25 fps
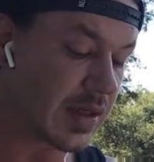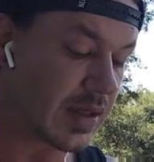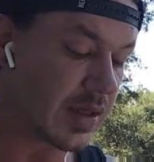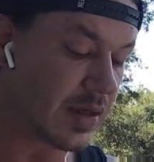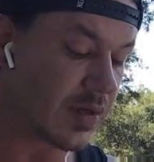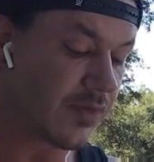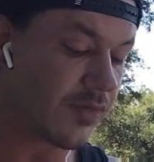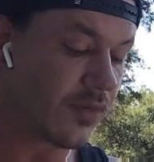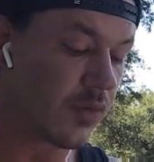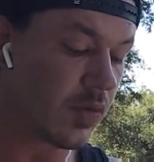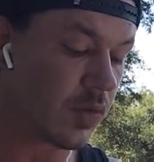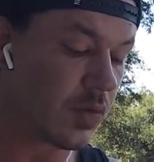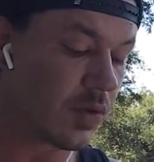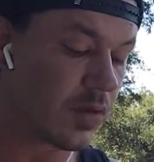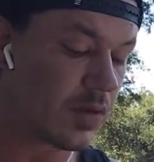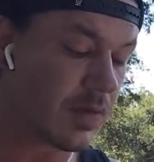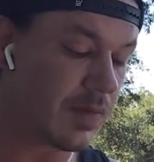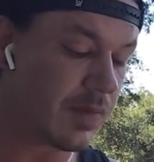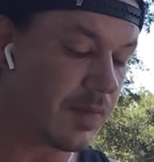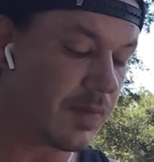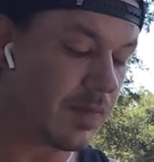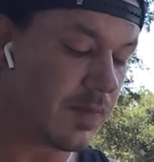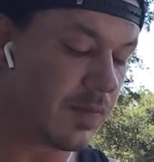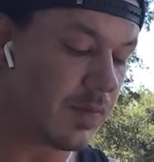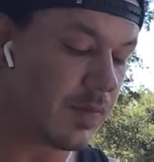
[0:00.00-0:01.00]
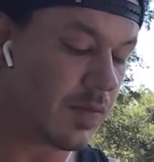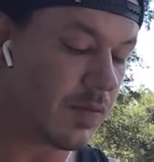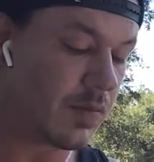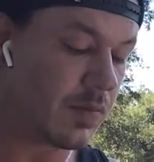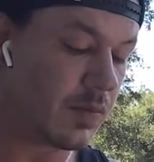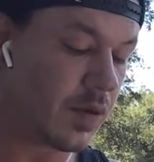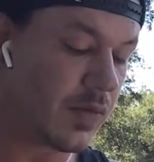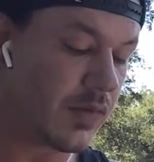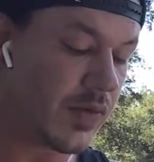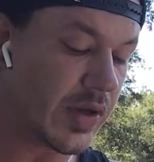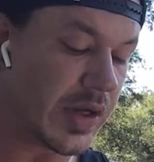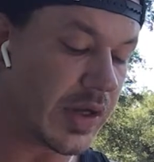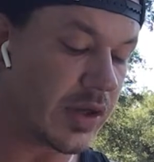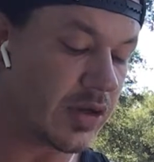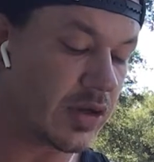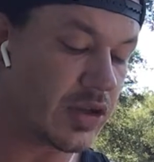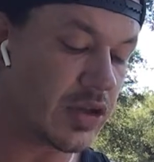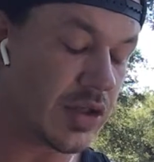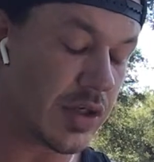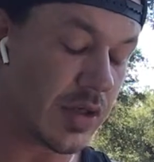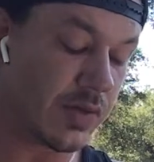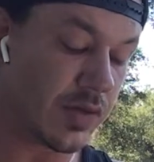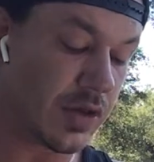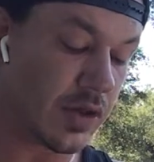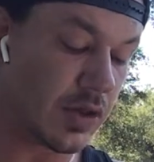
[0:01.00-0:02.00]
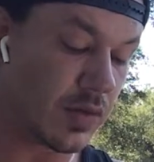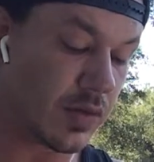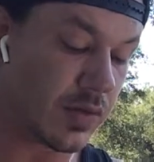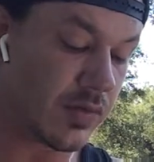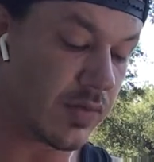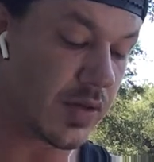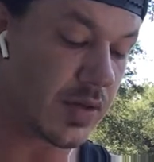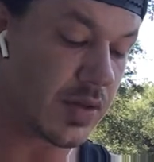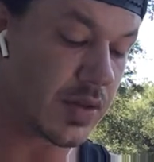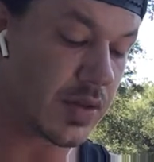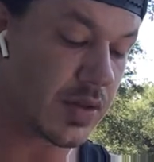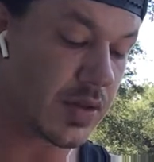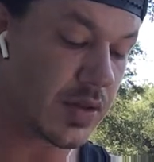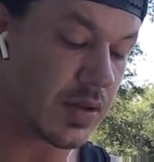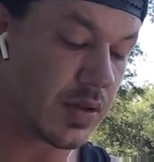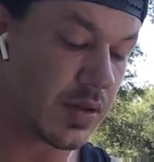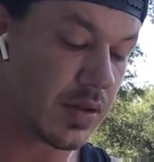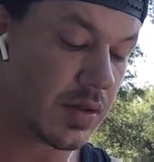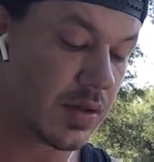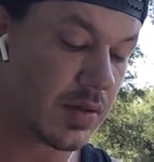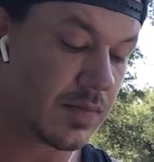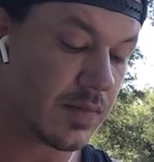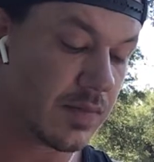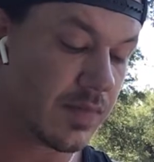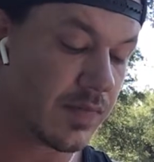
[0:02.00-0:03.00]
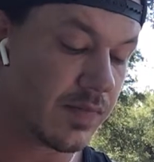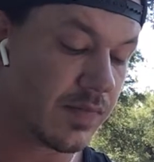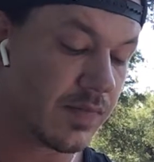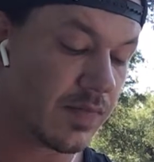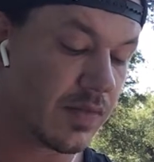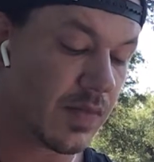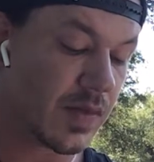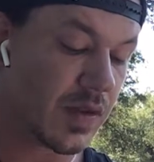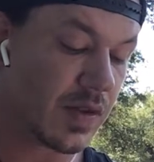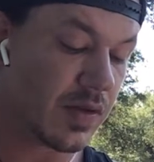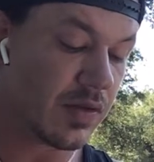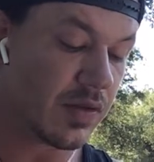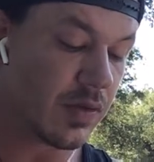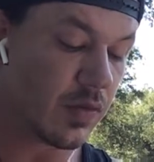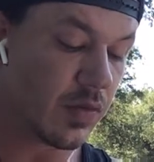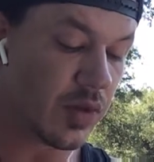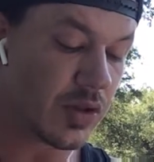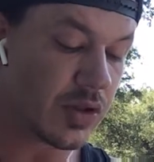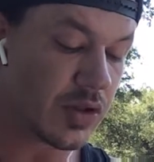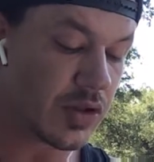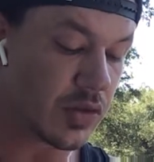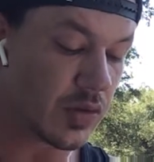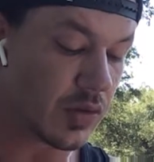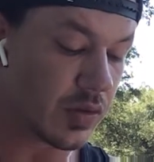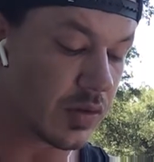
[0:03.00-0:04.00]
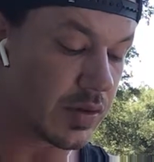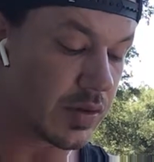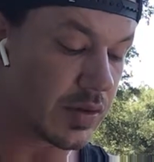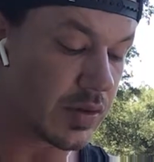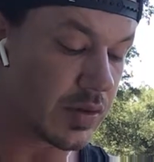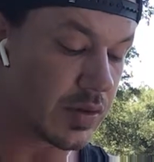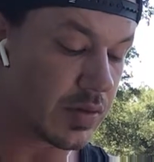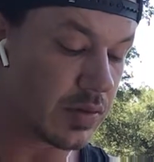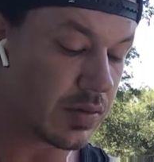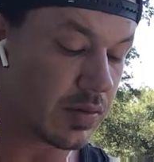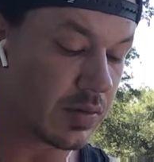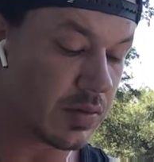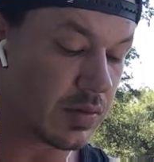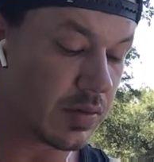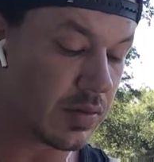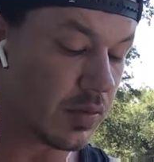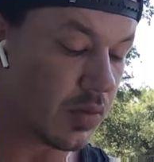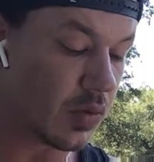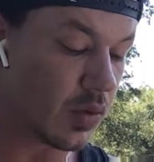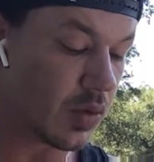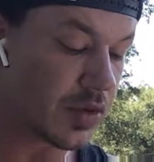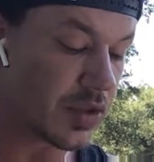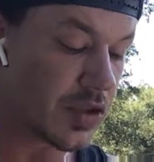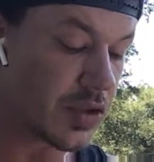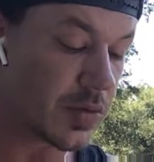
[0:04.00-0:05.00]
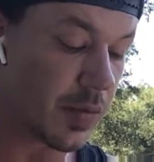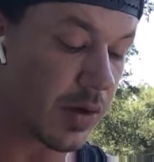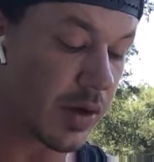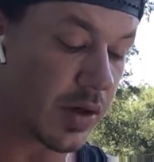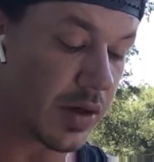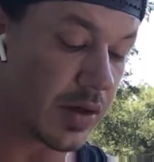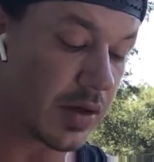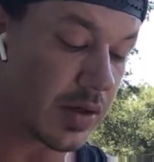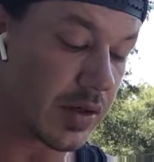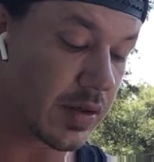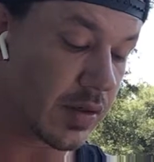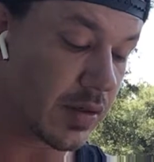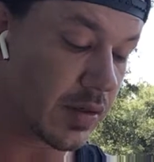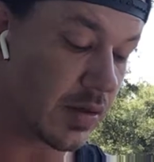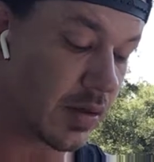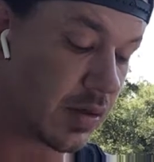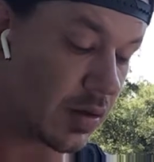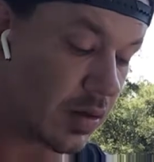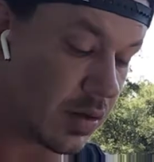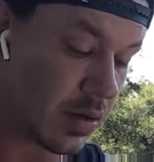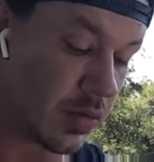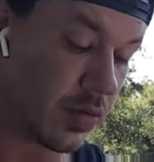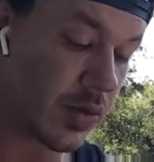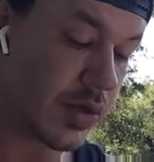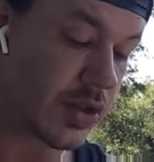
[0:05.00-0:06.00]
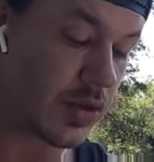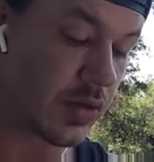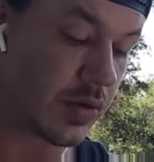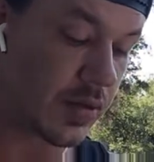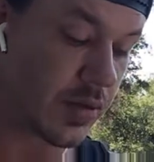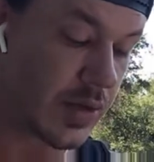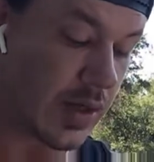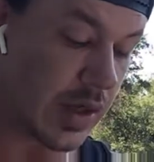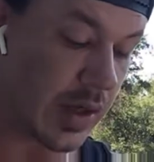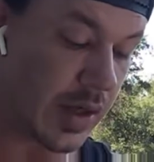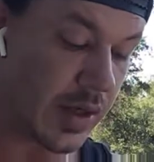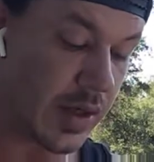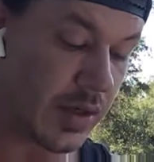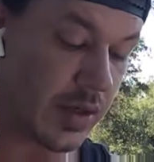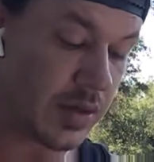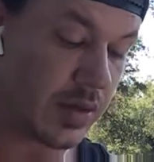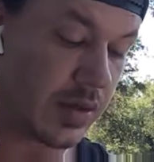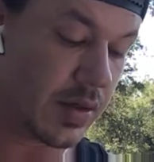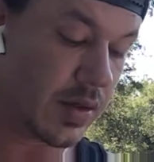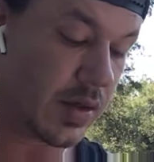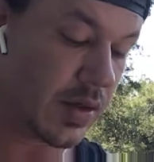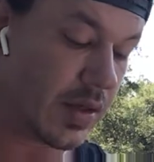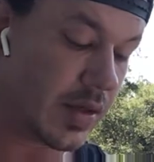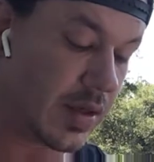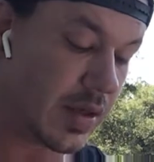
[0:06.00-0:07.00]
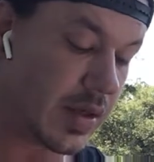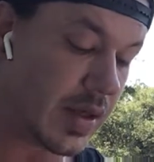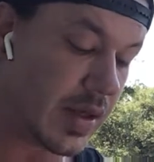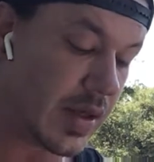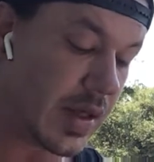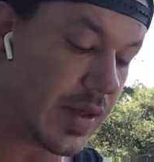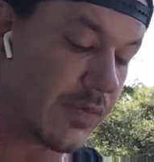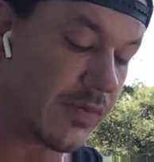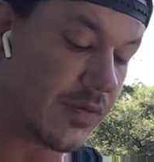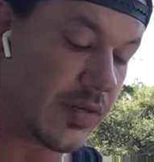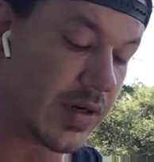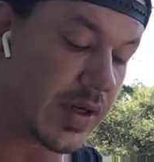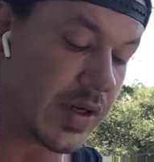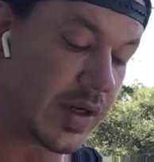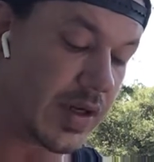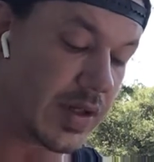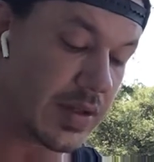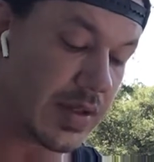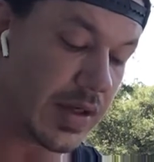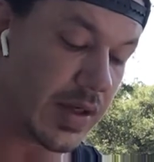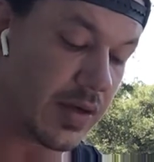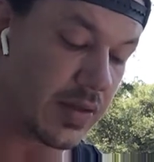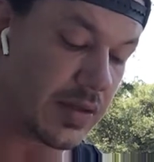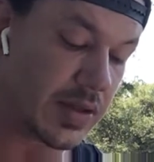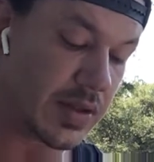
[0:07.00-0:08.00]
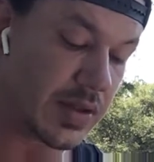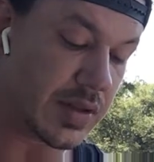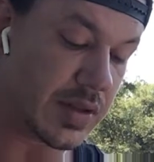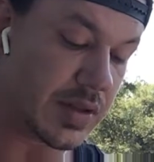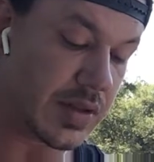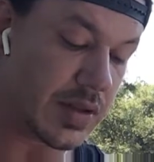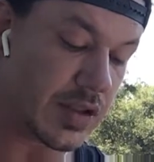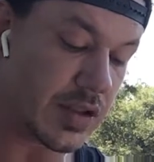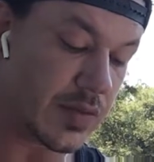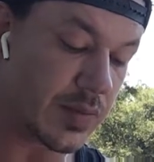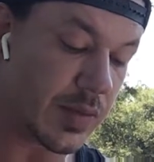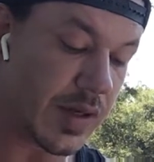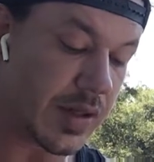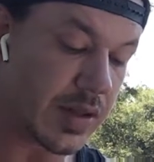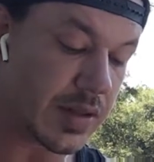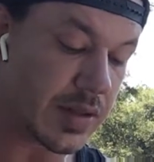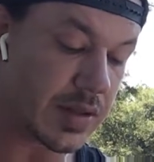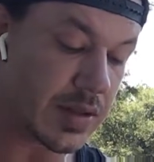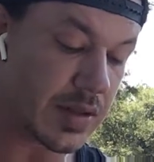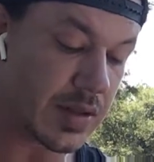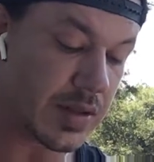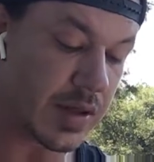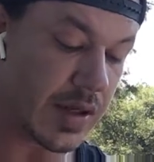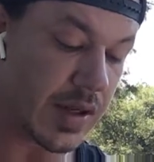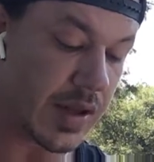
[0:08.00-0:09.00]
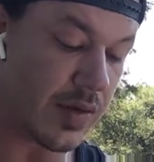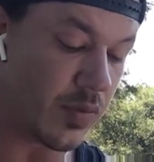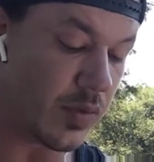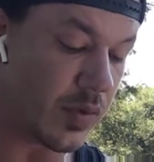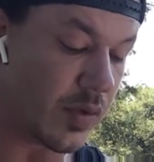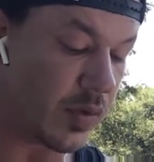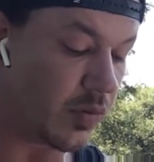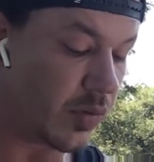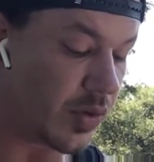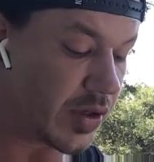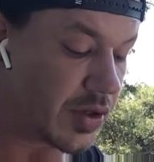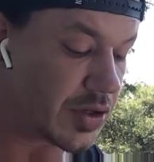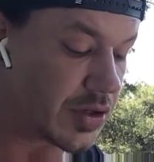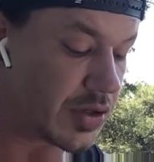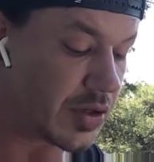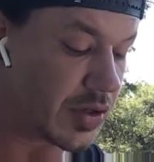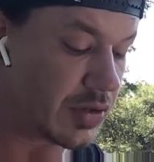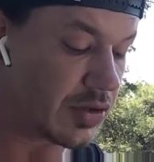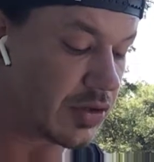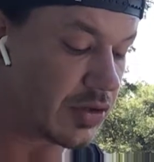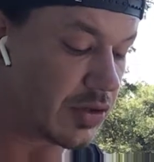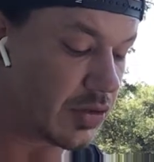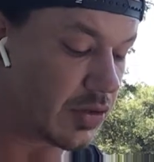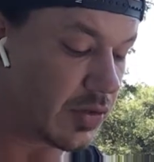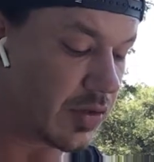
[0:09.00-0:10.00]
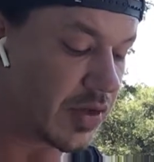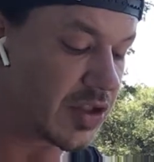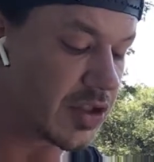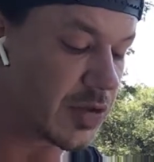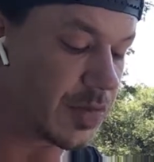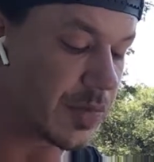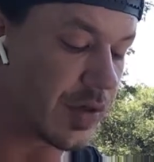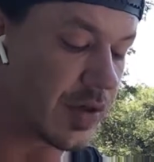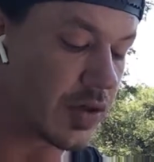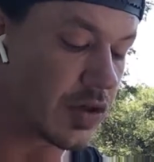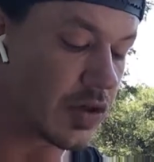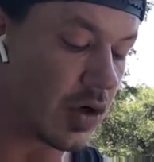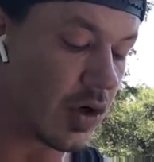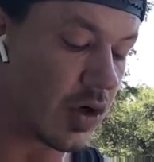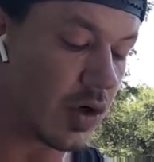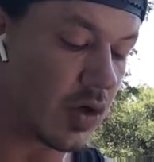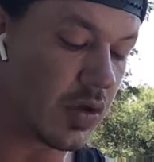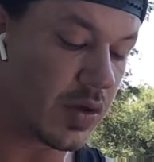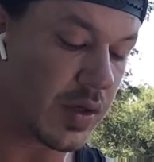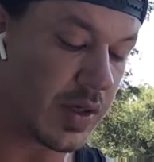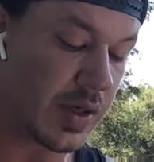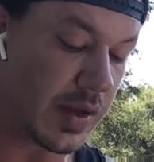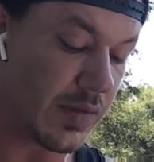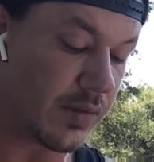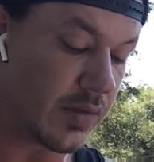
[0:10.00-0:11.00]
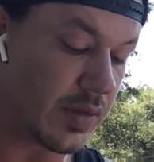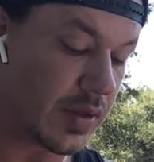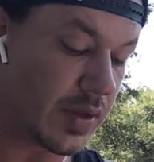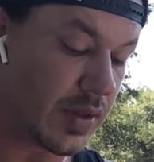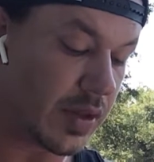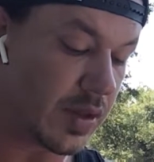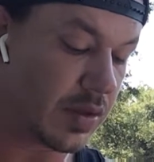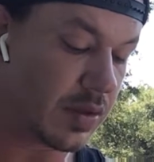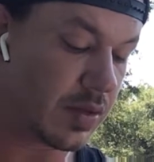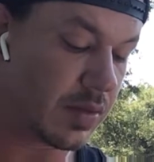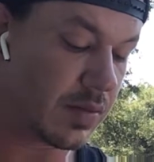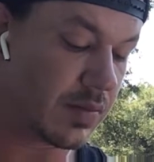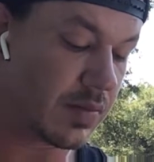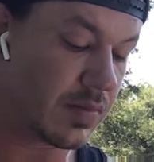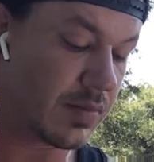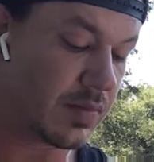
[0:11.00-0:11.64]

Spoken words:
is the forward moving energy of the universe. The one source, one spark, original thought, infinite intelligence expressed, a wish to experience all and everything.